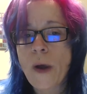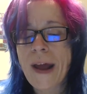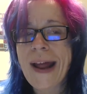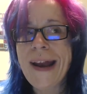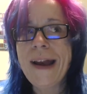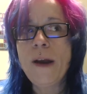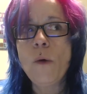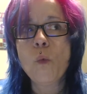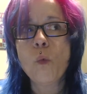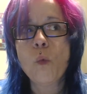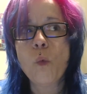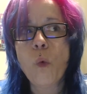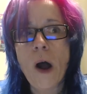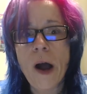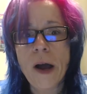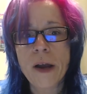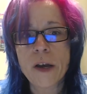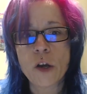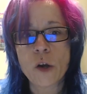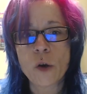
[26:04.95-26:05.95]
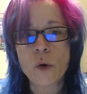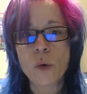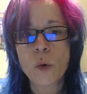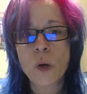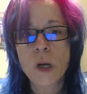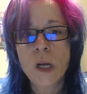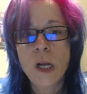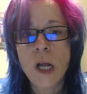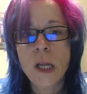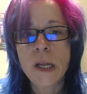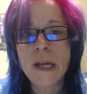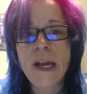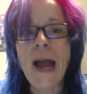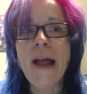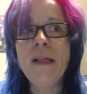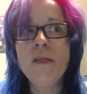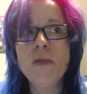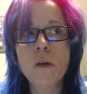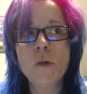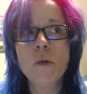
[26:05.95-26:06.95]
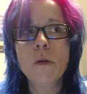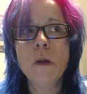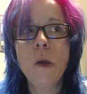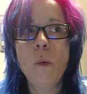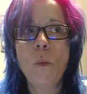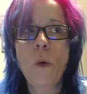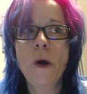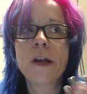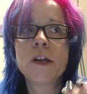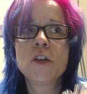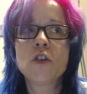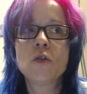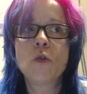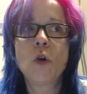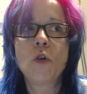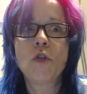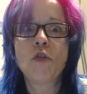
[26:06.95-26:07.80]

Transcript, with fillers: And I didn't want to. Like, I literally wanted to